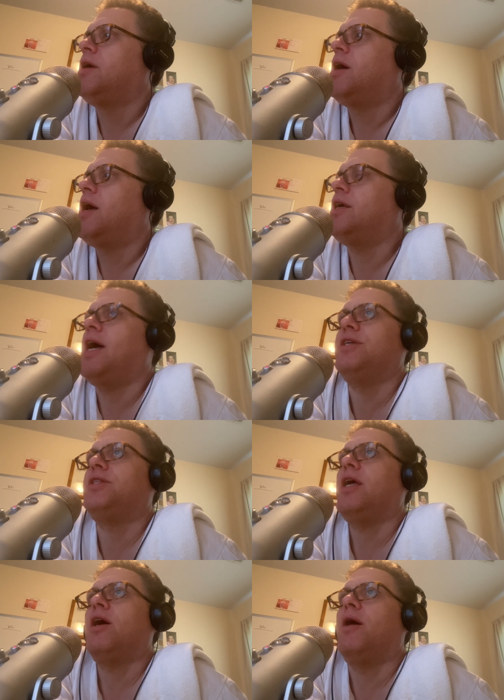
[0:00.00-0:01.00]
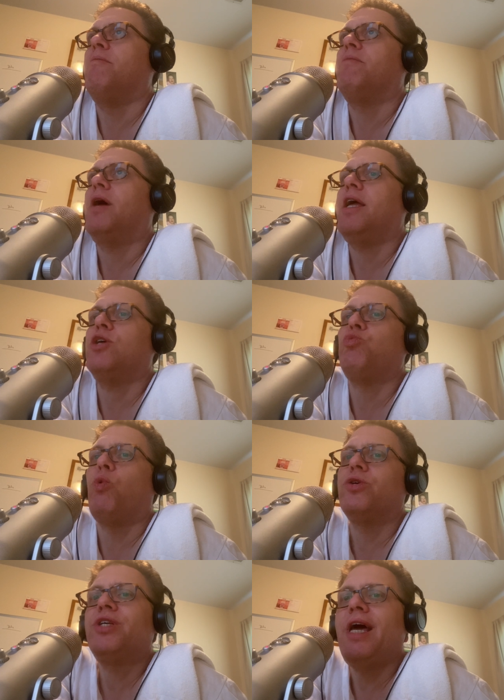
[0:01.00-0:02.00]
as they come. I guess
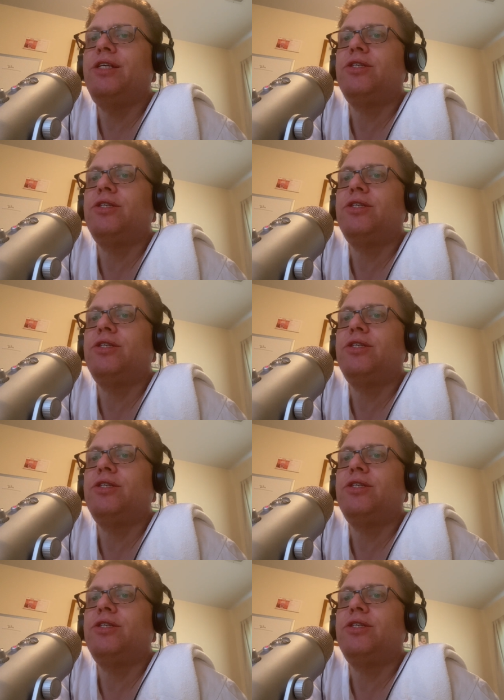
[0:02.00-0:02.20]
worst case